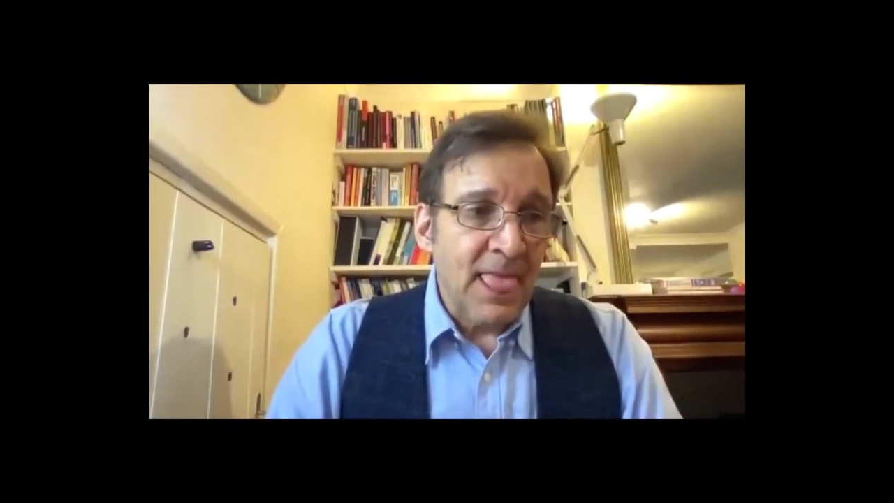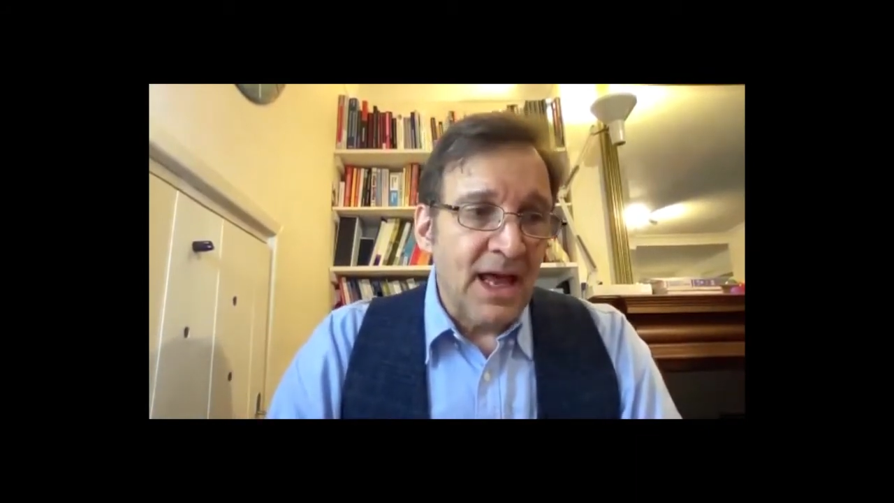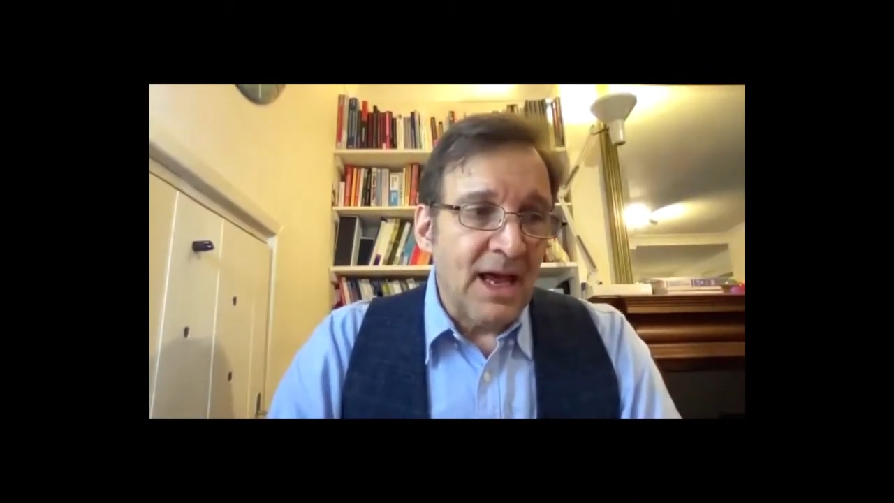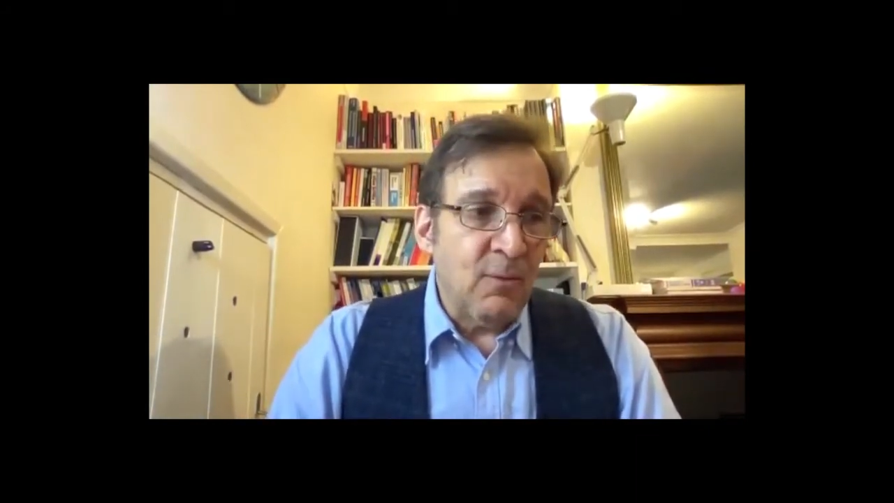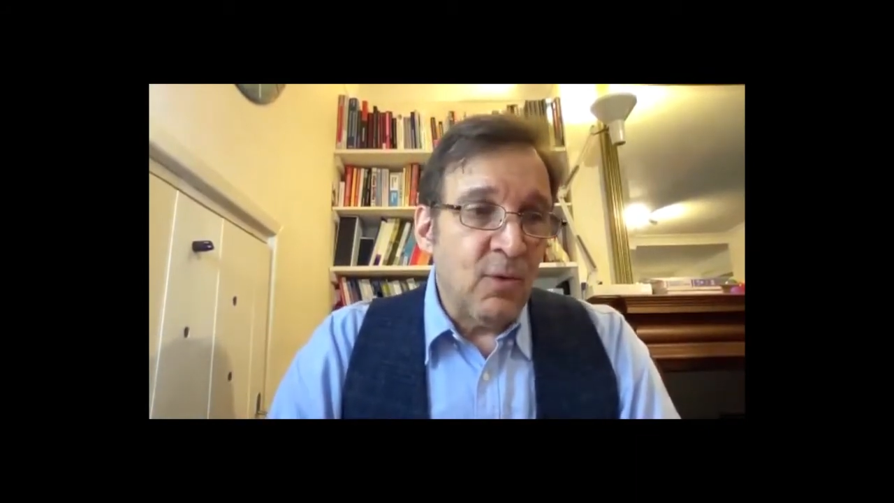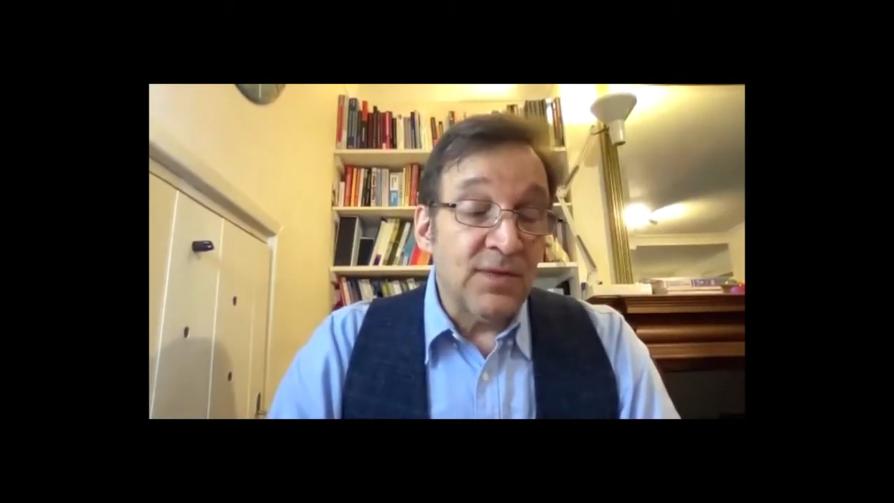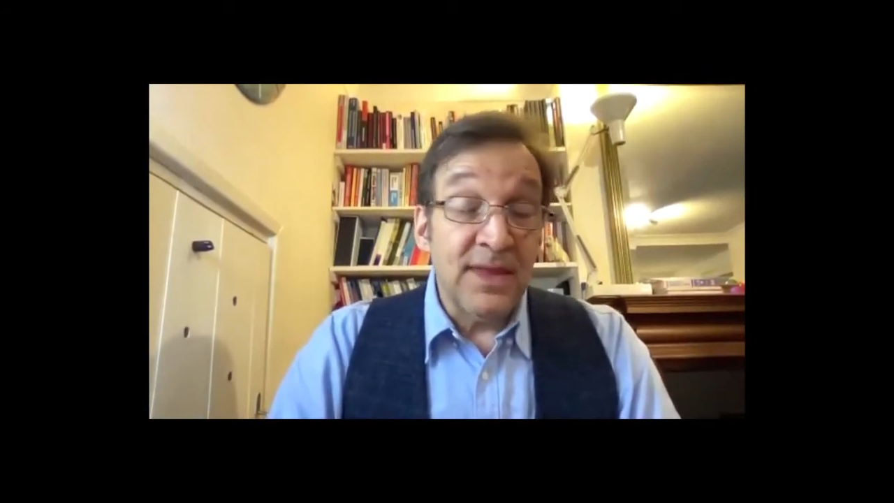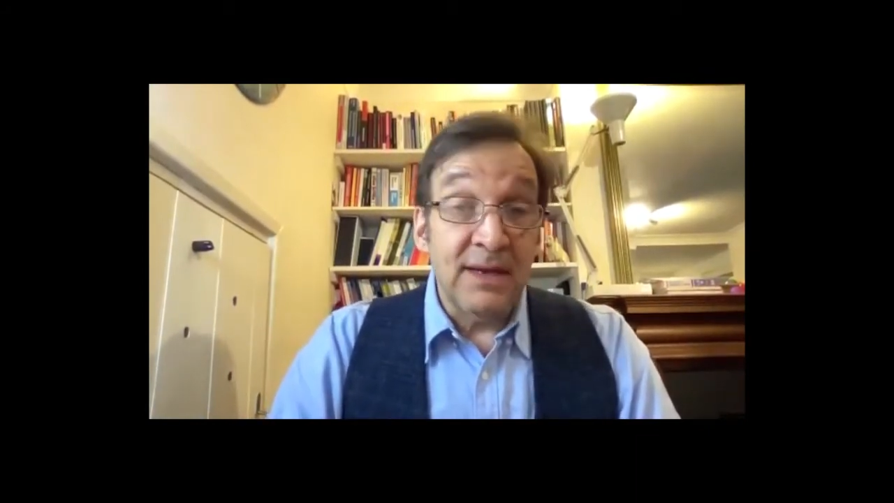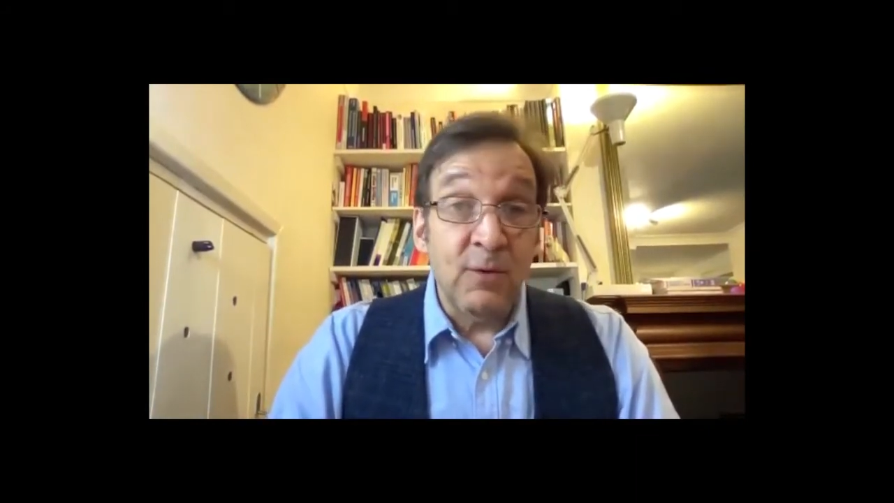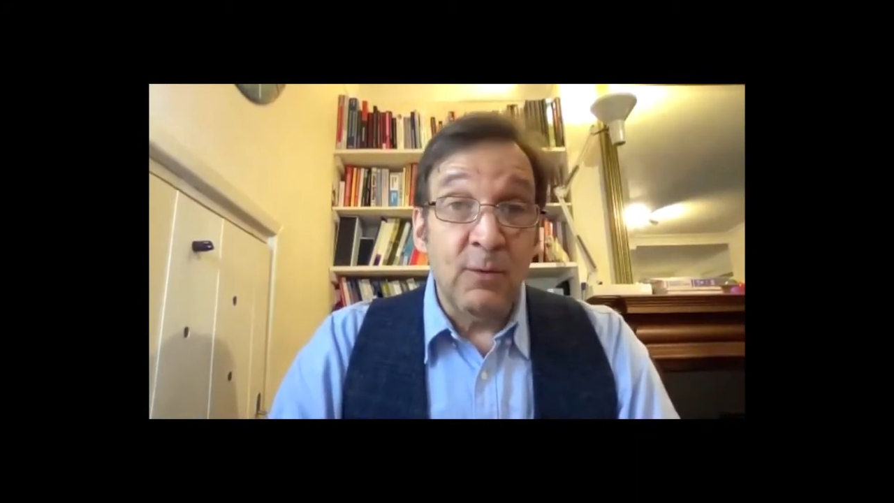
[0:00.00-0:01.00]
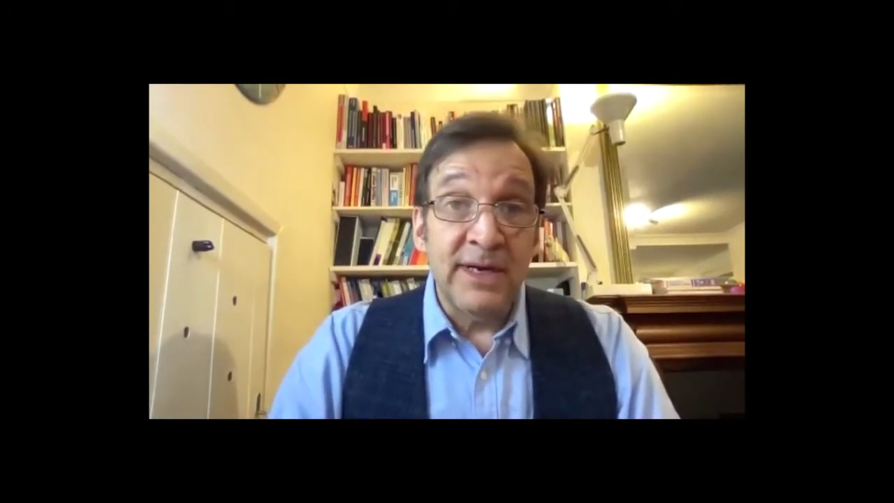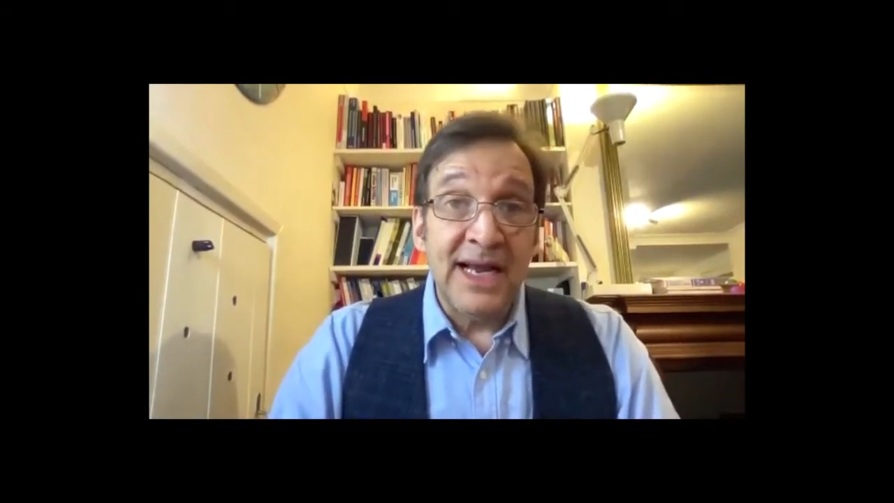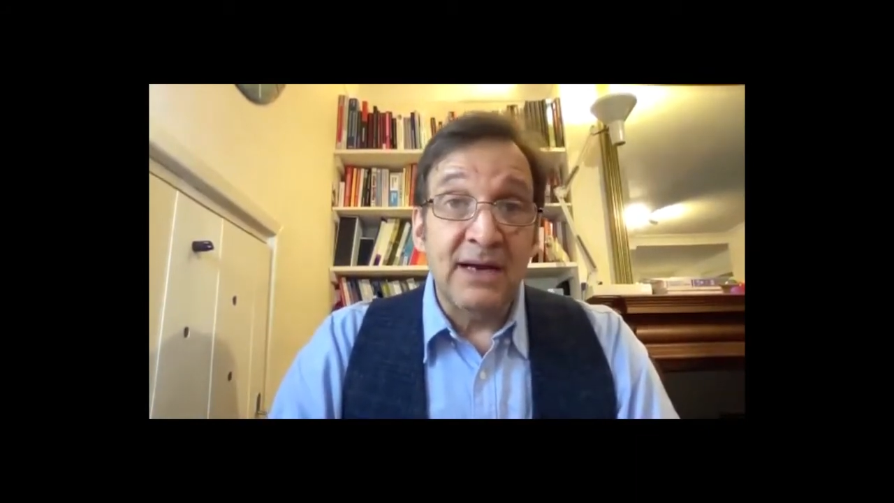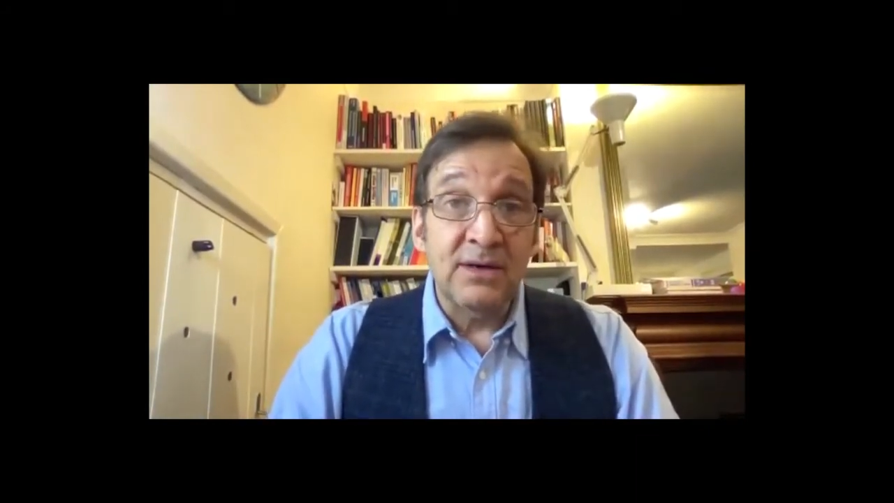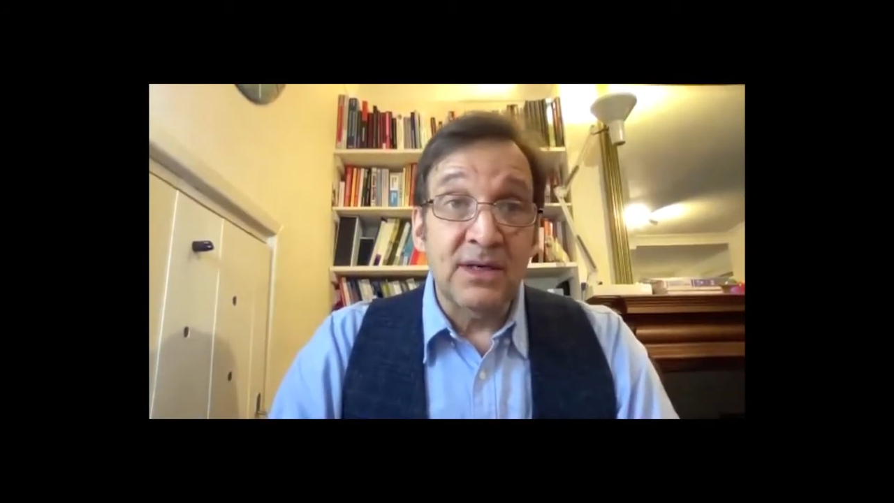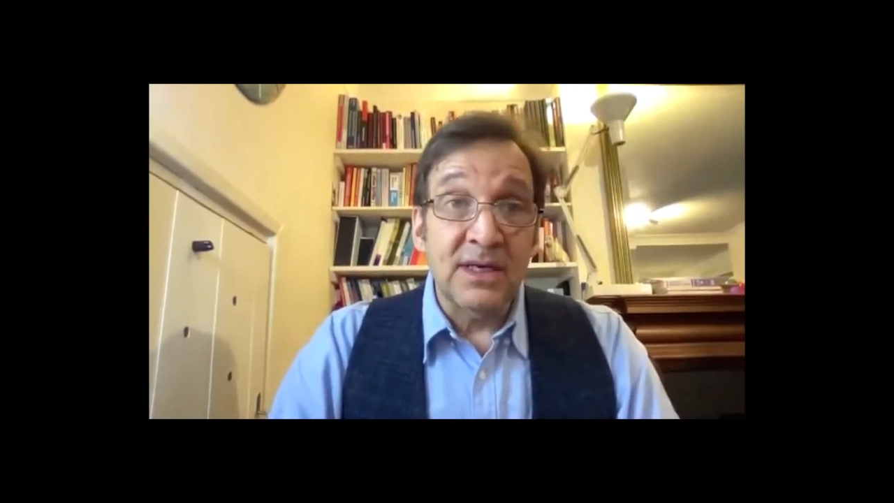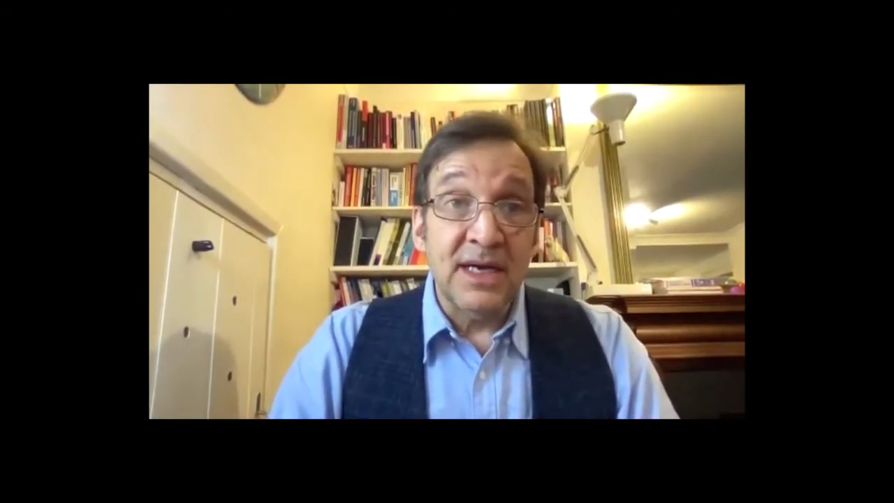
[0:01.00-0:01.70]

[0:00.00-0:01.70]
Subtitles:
what we now